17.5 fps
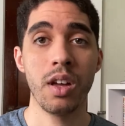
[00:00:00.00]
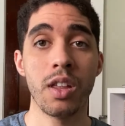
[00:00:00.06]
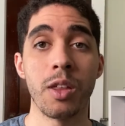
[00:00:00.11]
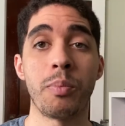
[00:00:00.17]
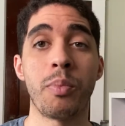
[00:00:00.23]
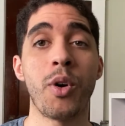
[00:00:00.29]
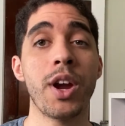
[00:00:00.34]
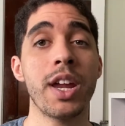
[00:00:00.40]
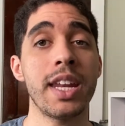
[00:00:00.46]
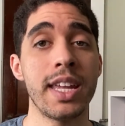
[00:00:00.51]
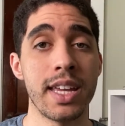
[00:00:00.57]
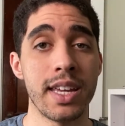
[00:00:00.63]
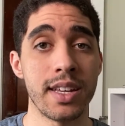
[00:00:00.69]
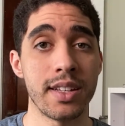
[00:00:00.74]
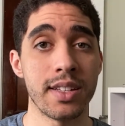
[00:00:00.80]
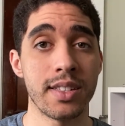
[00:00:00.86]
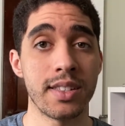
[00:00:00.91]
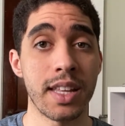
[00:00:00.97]
The point
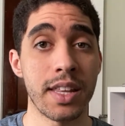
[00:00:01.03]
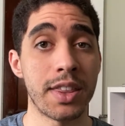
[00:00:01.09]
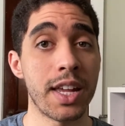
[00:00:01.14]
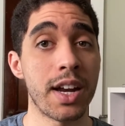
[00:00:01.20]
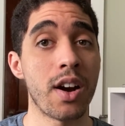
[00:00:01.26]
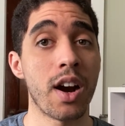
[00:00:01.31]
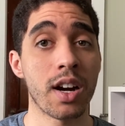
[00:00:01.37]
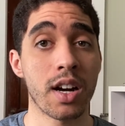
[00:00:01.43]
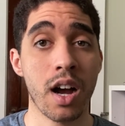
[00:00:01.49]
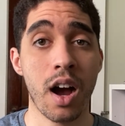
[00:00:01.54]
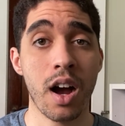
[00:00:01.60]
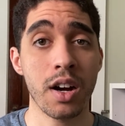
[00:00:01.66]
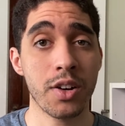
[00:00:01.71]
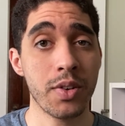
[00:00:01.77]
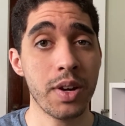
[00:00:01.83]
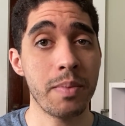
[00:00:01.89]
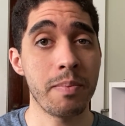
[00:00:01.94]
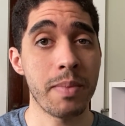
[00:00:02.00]
is that there are
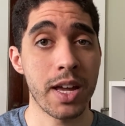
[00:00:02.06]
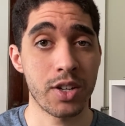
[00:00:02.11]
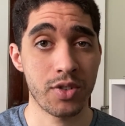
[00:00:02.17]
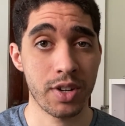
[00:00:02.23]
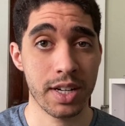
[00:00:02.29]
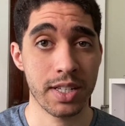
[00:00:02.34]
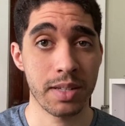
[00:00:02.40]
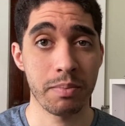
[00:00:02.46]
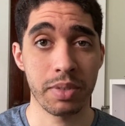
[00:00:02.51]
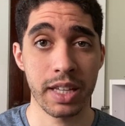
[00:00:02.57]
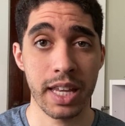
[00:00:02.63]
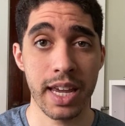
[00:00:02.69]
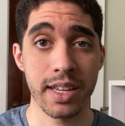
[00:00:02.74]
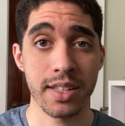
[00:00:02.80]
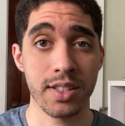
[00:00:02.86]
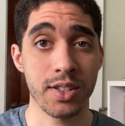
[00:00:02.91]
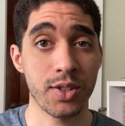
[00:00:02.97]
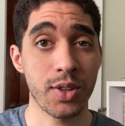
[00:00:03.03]
concrete metrics in
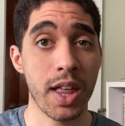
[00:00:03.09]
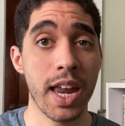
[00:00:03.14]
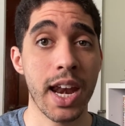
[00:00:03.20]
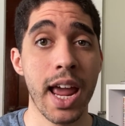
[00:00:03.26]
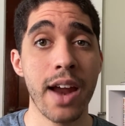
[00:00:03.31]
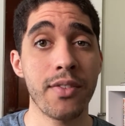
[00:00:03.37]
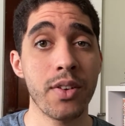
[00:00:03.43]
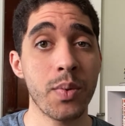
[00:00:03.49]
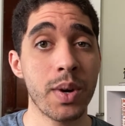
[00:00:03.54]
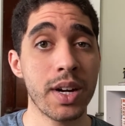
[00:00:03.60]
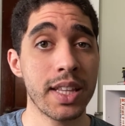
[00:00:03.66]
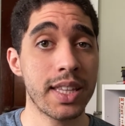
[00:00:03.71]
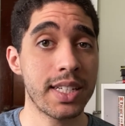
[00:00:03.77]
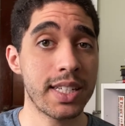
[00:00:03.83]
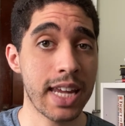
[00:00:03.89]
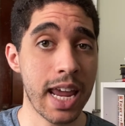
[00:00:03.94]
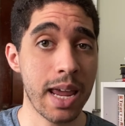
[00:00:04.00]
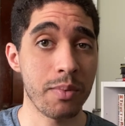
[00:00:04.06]
place so that everyone at the
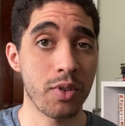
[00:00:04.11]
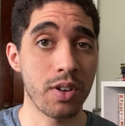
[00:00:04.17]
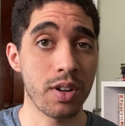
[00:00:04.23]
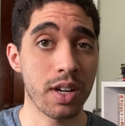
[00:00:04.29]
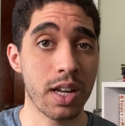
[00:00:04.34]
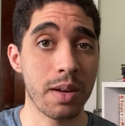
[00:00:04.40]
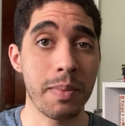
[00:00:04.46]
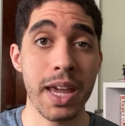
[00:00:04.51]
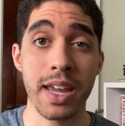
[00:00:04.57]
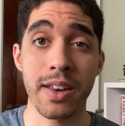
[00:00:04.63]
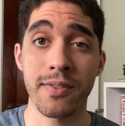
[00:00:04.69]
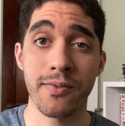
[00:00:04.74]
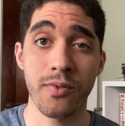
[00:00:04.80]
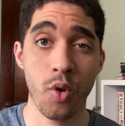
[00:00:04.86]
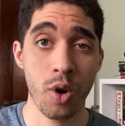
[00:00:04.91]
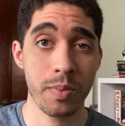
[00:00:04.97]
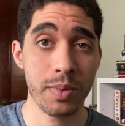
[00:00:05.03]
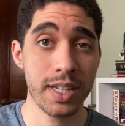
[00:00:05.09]
table can make
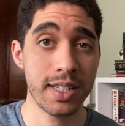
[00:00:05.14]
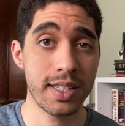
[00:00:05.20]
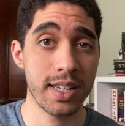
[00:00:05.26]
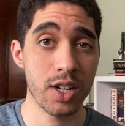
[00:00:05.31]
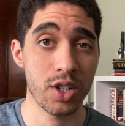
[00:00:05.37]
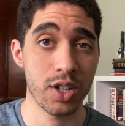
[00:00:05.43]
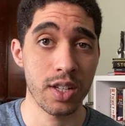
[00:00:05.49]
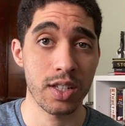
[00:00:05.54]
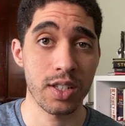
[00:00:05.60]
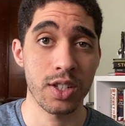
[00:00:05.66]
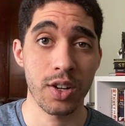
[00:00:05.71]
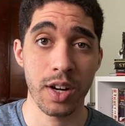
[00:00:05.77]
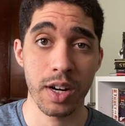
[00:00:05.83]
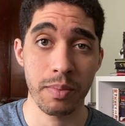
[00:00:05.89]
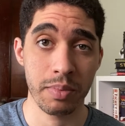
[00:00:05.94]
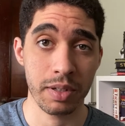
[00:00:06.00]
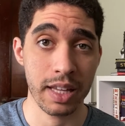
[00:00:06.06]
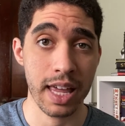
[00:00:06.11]
informed decisions
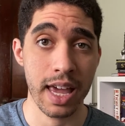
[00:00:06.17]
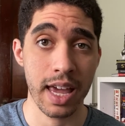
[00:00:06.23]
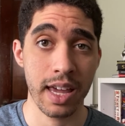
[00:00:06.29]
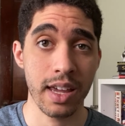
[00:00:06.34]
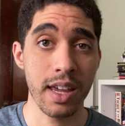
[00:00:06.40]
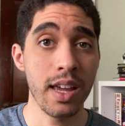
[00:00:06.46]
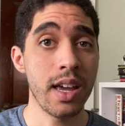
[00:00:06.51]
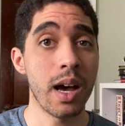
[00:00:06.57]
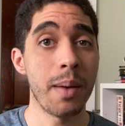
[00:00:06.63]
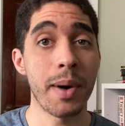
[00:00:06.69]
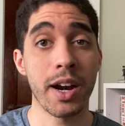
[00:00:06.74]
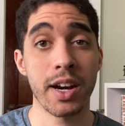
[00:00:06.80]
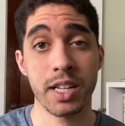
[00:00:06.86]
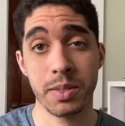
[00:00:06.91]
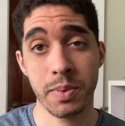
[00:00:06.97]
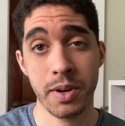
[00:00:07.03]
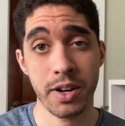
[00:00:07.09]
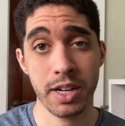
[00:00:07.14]
during play about
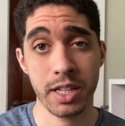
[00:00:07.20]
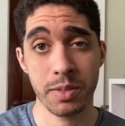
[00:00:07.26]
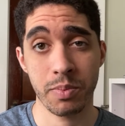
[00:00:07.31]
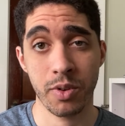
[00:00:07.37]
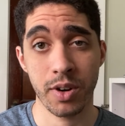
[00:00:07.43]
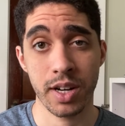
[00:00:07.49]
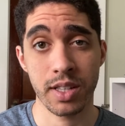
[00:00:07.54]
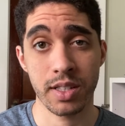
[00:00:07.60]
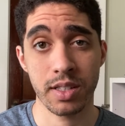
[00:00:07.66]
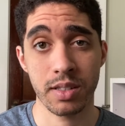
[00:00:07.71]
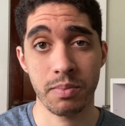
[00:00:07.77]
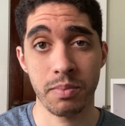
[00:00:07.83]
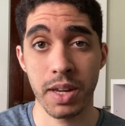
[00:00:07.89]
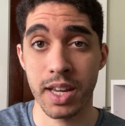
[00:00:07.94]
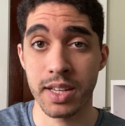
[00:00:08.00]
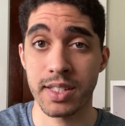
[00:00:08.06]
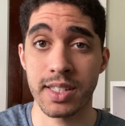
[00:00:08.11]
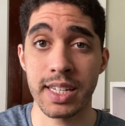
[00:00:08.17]
experience points,
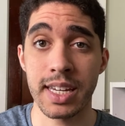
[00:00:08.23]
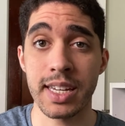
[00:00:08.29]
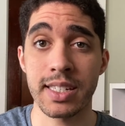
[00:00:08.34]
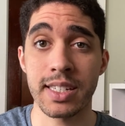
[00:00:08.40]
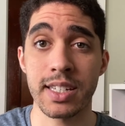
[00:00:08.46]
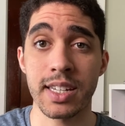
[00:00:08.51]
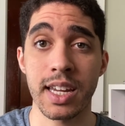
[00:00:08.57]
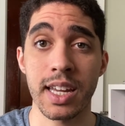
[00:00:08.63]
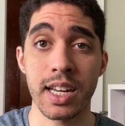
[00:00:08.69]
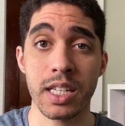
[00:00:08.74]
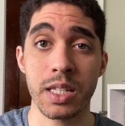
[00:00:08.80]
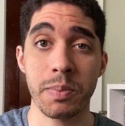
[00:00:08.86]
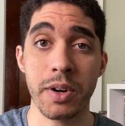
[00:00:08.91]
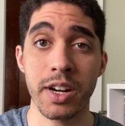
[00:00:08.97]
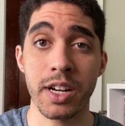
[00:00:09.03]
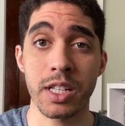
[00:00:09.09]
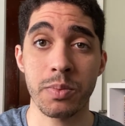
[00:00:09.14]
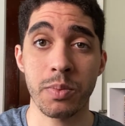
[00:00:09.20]
because it's easy to get
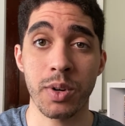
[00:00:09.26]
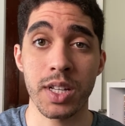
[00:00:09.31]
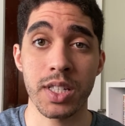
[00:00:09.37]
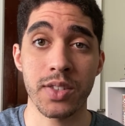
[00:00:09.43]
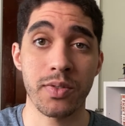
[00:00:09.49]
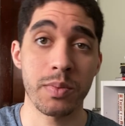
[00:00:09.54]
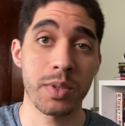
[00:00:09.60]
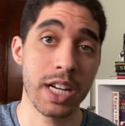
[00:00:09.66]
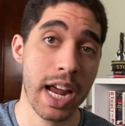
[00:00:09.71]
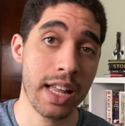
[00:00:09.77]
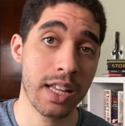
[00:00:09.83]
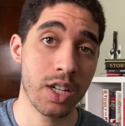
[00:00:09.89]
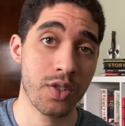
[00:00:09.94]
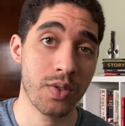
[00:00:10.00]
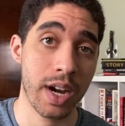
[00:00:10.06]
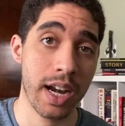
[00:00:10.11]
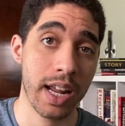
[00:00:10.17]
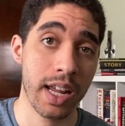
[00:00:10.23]
experience points from challenge
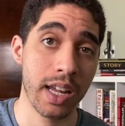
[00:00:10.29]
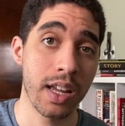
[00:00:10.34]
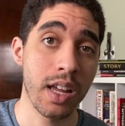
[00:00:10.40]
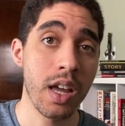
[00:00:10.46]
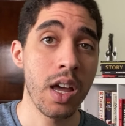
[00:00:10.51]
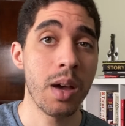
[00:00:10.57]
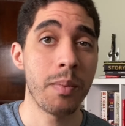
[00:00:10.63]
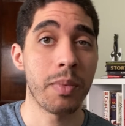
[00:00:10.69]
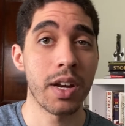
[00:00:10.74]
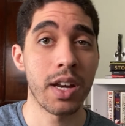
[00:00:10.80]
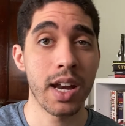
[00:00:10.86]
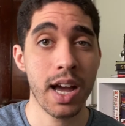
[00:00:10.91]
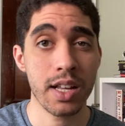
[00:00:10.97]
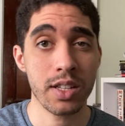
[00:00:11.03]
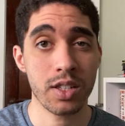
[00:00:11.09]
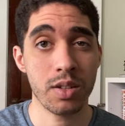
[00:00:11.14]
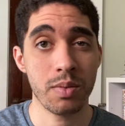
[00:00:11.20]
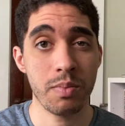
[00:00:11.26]
rating, but
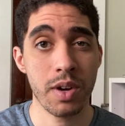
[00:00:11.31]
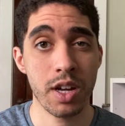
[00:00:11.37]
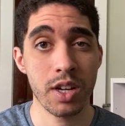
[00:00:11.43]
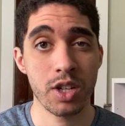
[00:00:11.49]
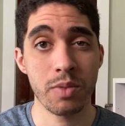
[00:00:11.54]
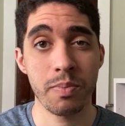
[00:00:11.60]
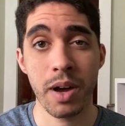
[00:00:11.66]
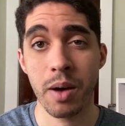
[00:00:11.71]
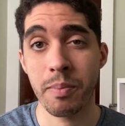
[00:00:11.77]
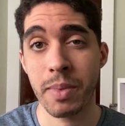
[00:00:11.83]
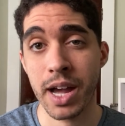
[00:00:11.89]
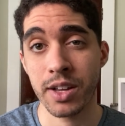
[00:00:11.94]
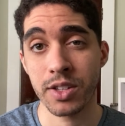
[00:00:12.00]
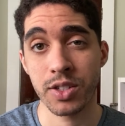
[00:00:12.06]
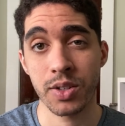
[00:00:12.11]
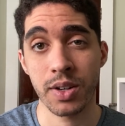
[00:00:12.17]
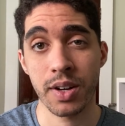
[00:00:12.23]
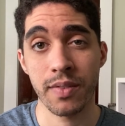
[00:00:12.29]
not so much about
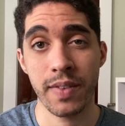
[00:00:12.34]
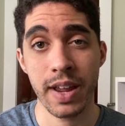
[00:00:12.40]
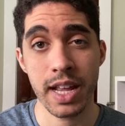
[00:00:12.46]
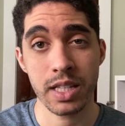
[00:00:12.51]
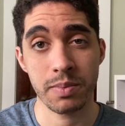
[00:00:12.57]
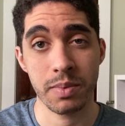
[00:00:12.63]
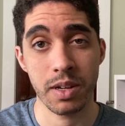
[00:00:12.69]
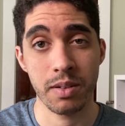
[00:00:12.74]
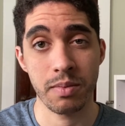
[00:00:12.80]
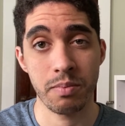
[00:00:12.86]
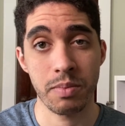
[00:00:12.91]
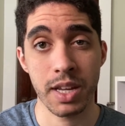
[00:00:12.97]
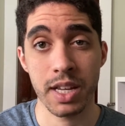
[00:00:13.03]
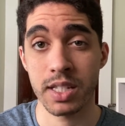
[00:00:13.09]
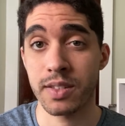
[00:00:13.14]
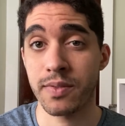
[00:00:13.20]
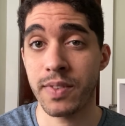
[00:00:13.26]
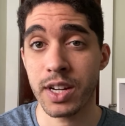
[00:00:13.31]
milestone advancement,
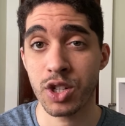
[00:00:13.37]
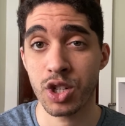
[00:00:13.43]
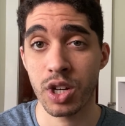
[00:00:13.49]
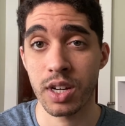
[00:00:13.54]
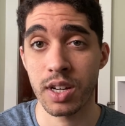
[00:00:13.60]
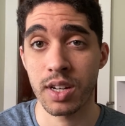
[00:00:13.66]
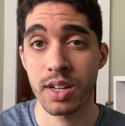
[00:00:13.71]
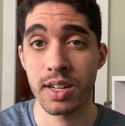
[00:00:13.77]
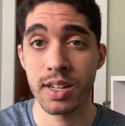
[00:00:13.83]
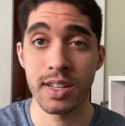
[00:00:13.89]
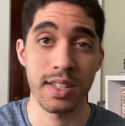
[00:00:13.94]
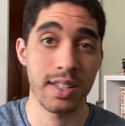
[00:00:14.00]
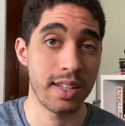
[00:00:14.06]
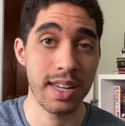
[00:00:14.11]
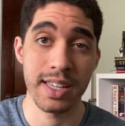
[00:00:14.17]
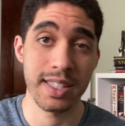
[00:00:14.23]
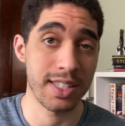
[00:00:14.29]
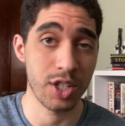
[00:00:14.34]
because fiction
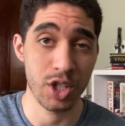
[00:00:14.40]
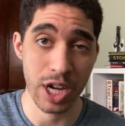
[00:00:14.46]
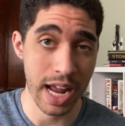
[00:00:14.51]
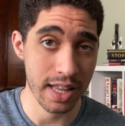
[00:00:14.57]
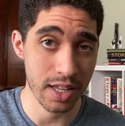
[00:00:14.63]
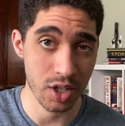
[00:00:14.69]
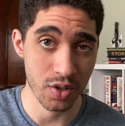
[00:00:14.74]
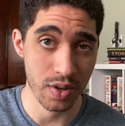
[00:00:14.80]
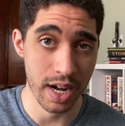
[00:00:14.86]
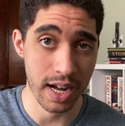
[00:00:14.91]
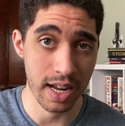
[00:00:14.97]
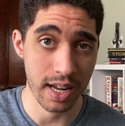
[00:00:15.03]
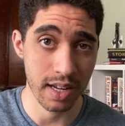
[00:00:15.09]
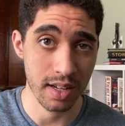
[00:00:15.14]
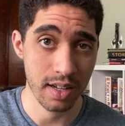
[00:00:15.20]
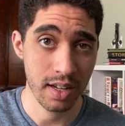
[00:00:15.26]
isn't challenge rating.